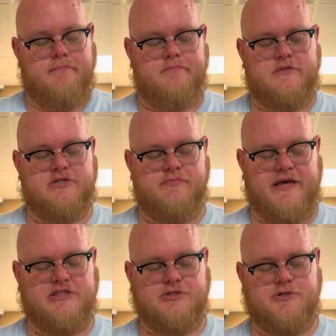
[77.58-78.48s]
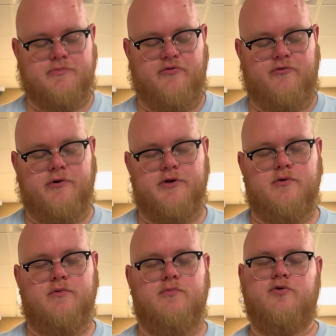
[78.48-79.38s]
Just make sure before
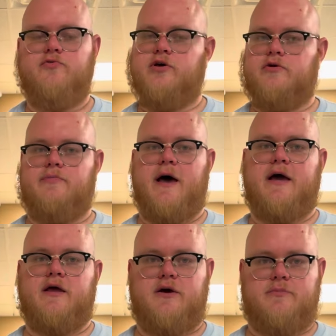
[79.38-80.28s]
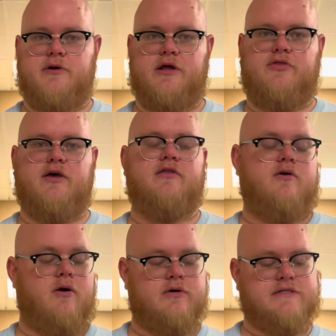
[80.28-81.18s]
you move it or pack it up or anything,
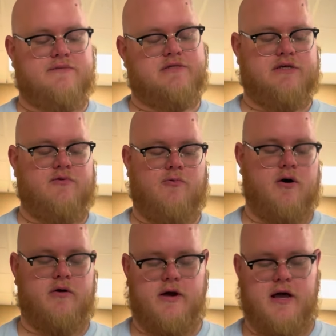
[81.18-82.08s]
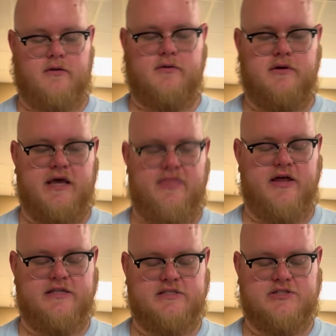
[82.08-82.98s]
you always empty the water out and
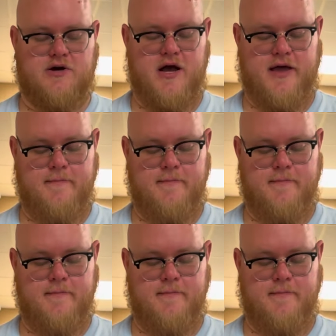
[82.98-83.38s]
that it's dry.